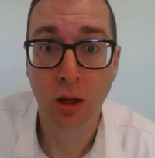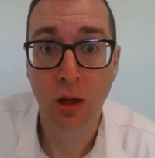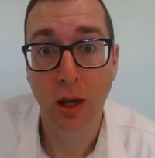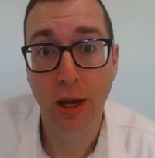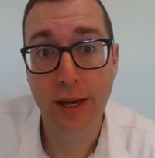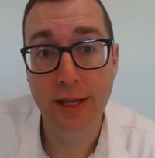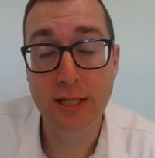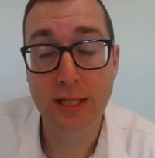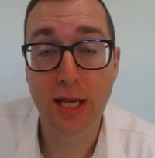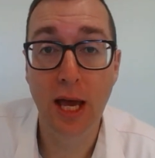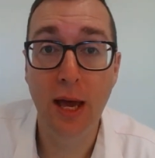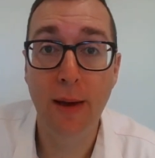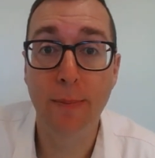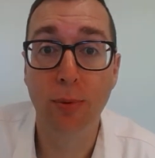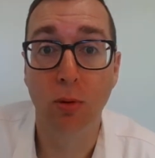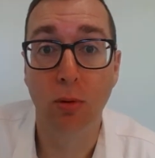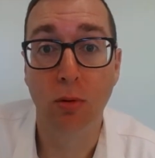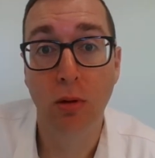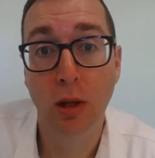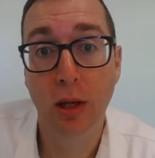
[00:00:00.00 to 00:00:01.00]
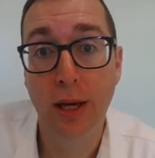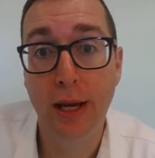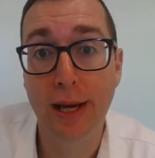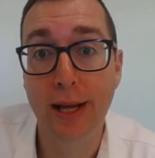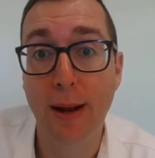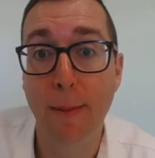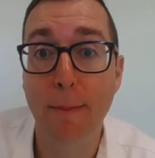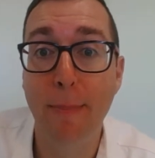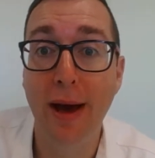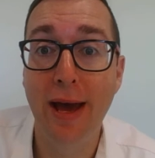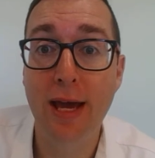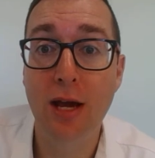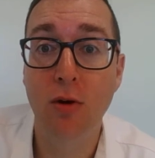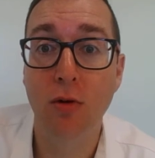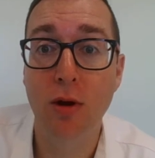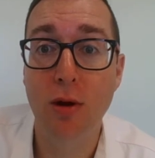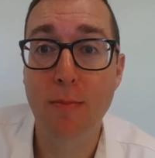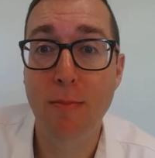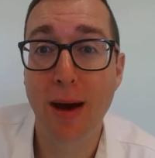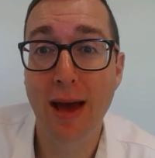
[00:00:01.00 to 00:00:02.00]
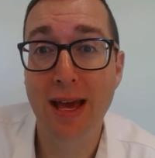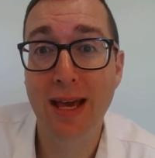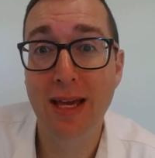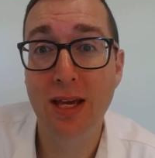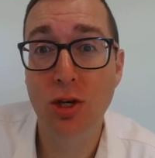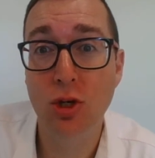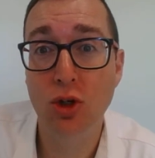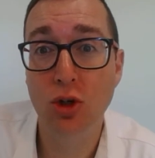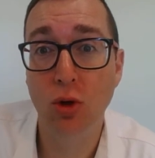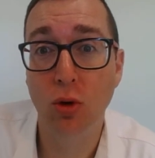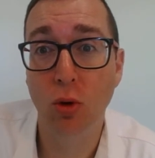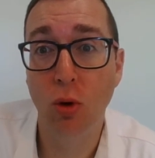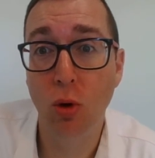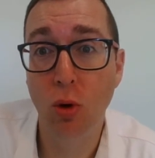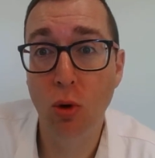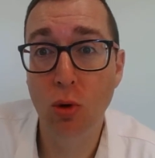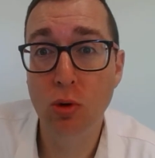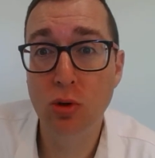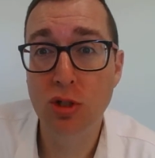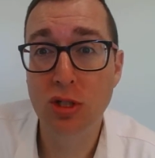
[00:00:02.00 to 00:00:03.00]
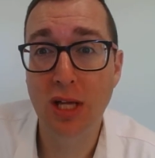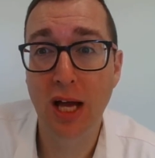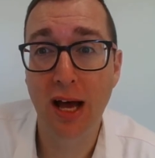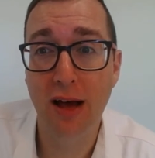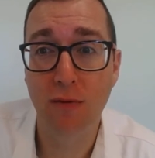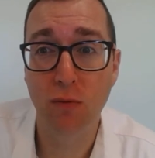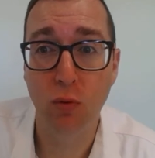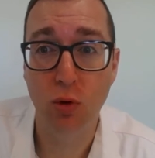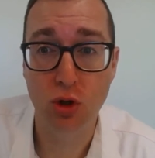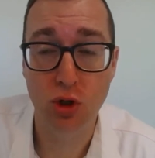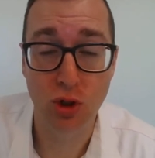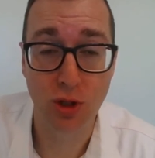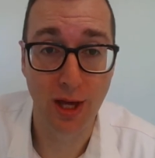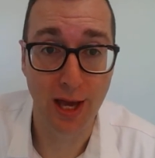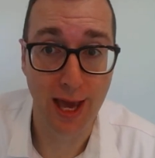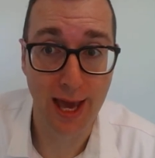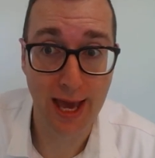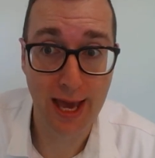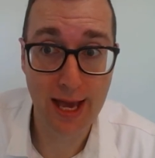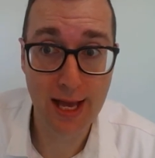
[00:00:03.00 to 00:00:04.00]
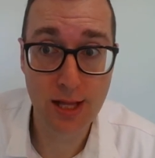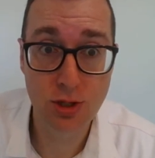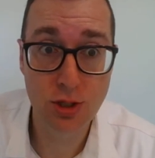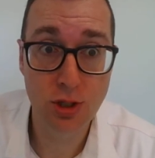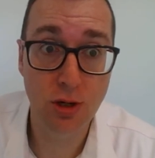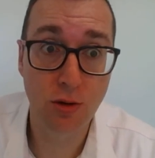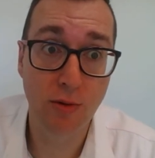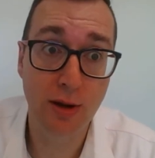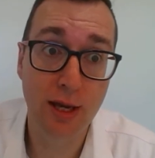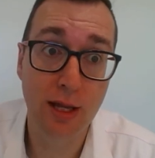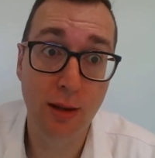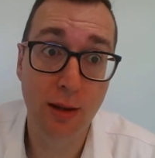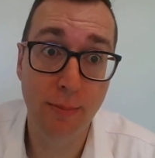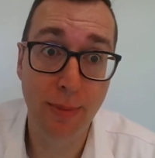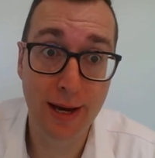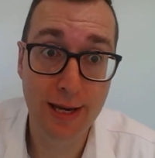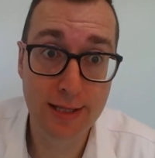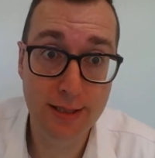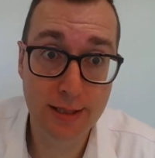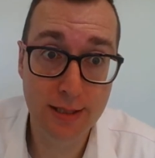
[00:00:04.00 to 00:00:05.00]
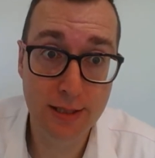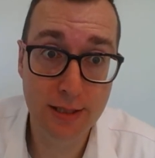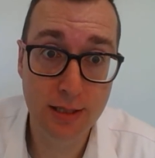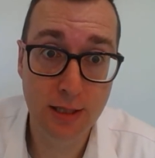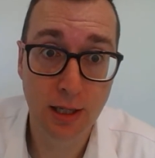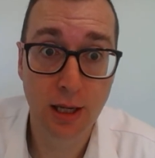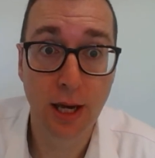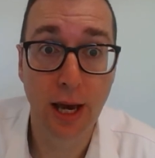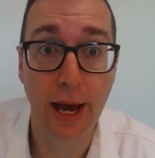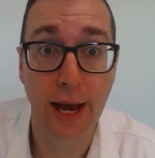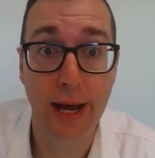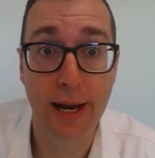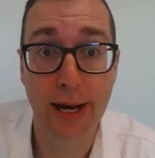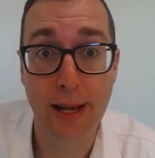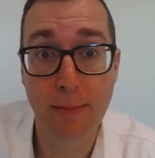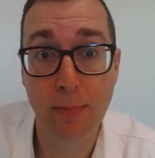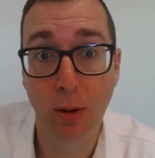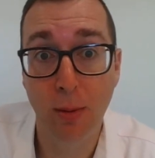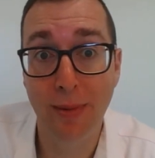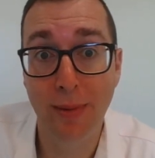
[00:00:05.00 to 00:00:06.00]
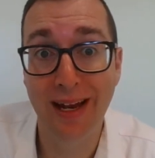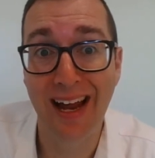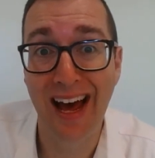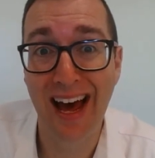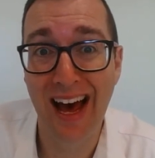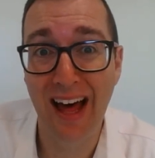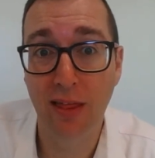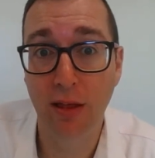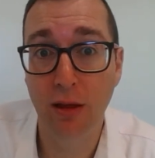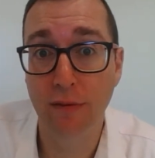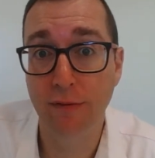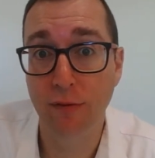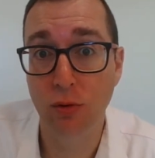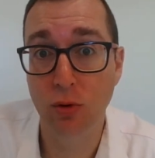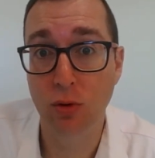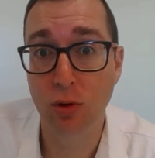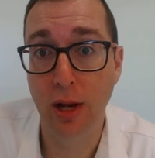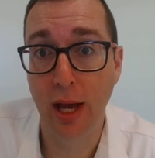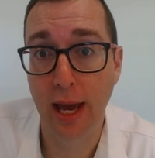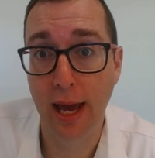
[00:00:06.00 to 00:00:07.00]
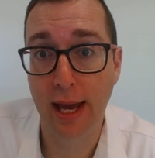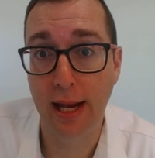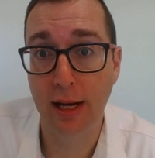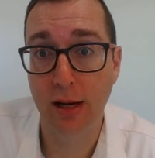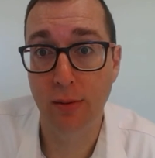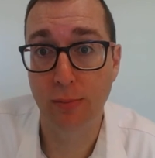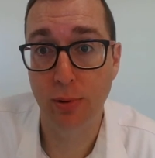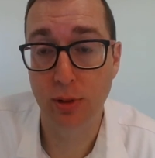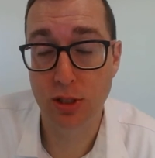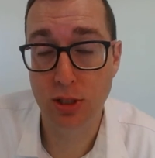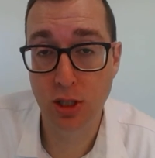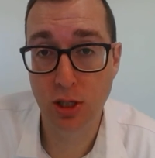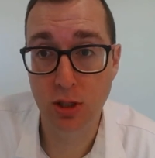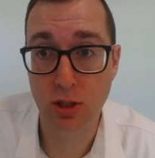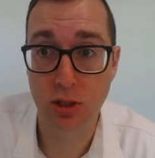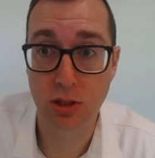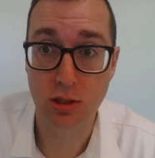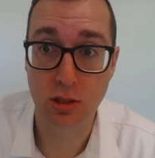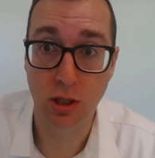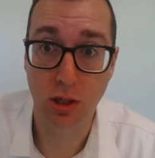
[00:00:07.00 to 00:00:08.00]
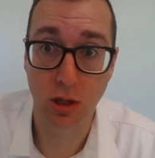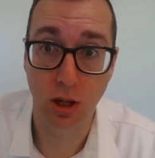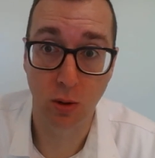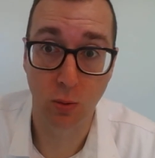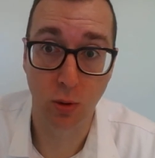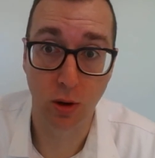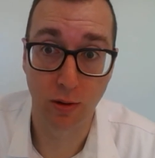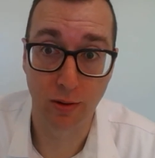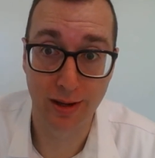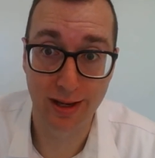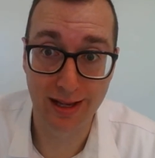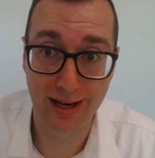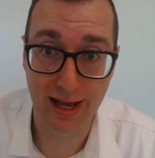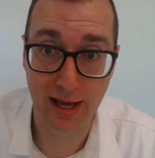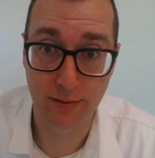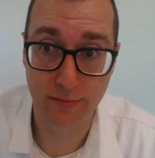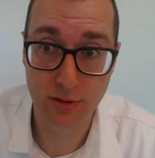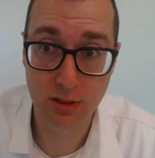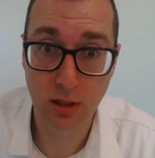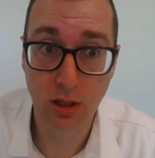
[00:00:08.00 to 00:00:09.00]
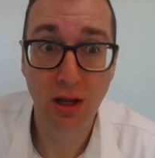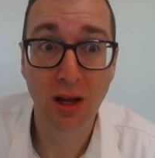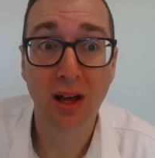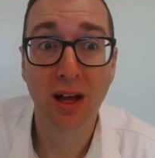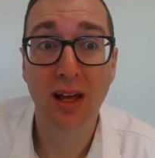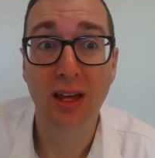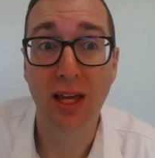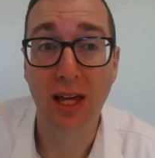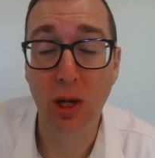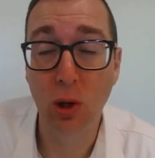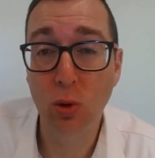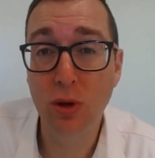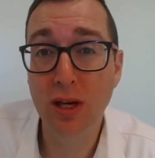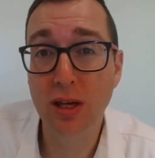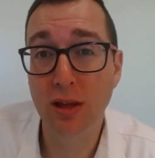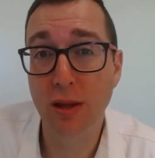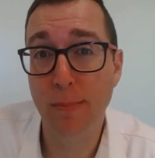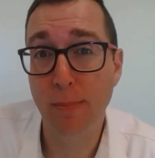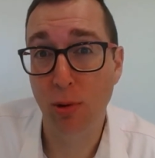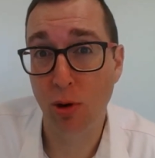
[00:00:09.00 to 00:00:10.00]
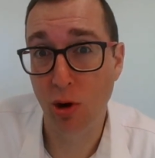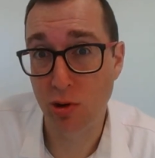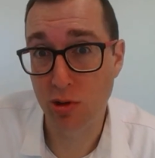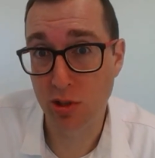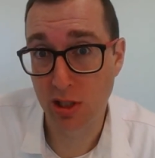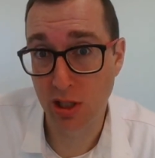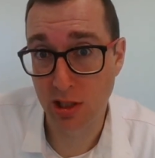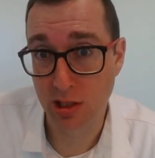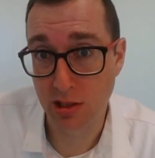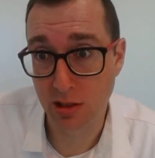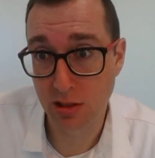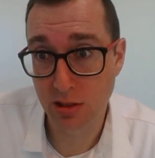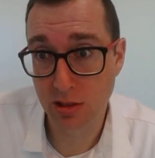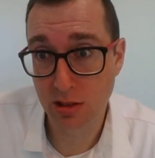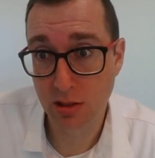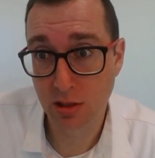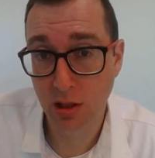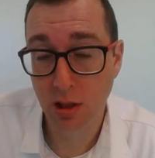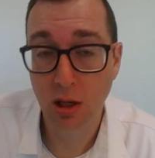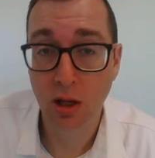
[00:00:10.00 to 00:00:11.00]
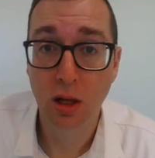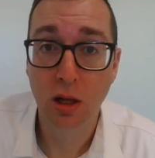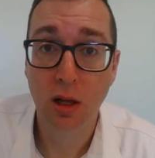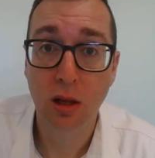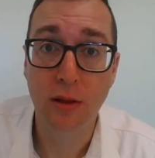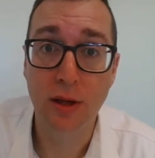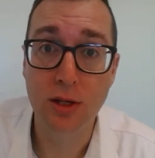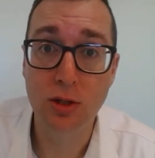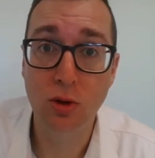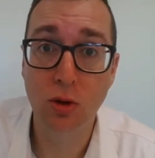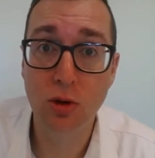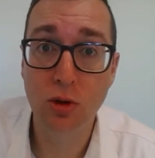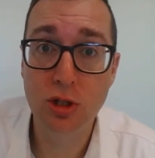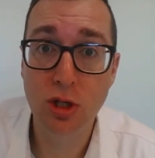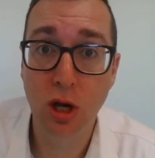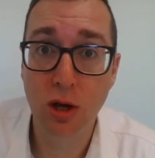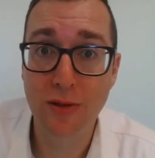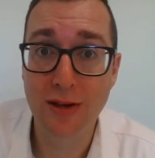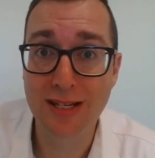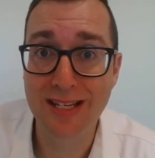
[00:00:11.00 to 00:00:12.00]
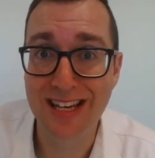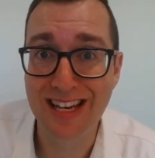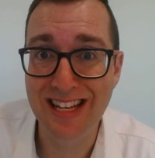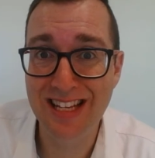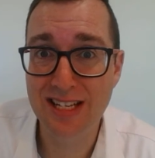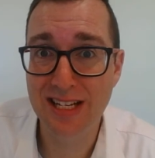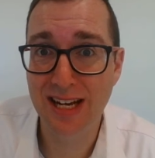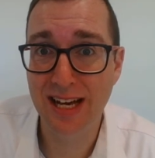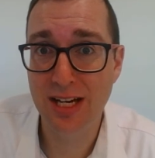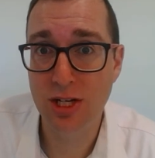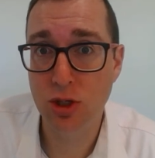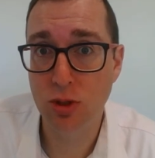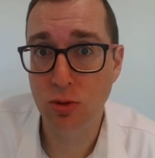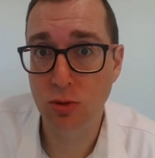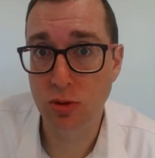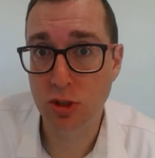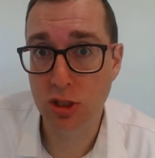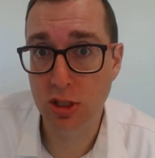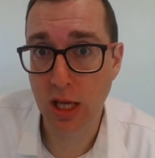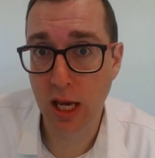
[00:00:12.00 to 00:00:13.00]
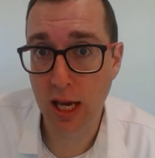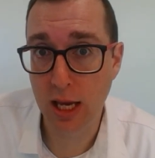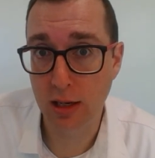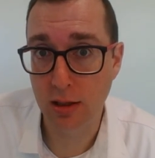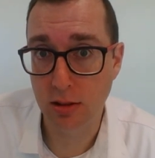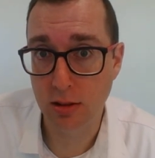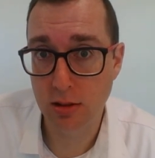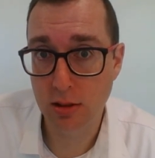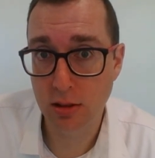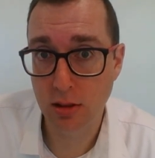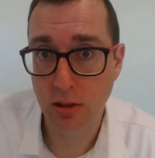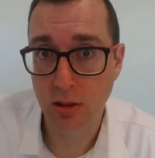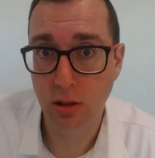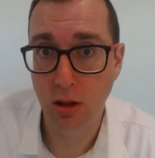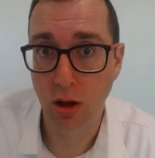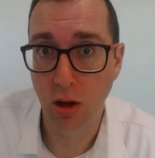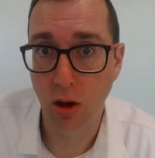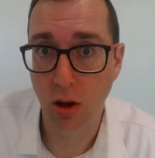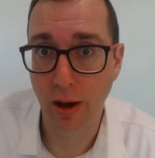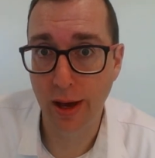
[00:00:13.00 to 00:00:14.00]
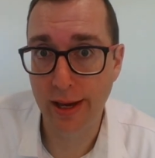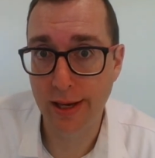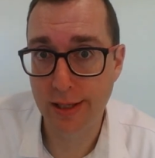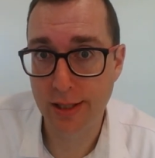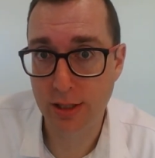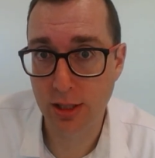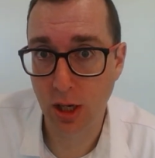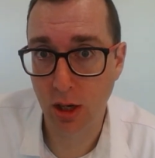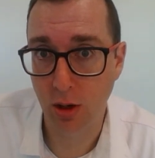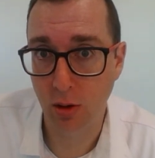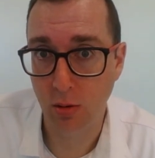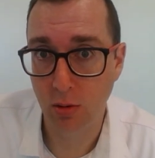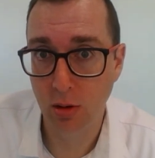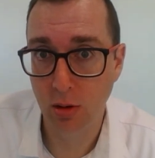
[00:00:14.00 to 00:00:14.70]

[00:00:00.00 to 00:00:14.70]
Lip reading: Example, in a bakery, making sure all staff wash their hands on a regular basis and implement other food handling procedures like wearing gloves. You're looking at the processes. There's also these international standards, ISO.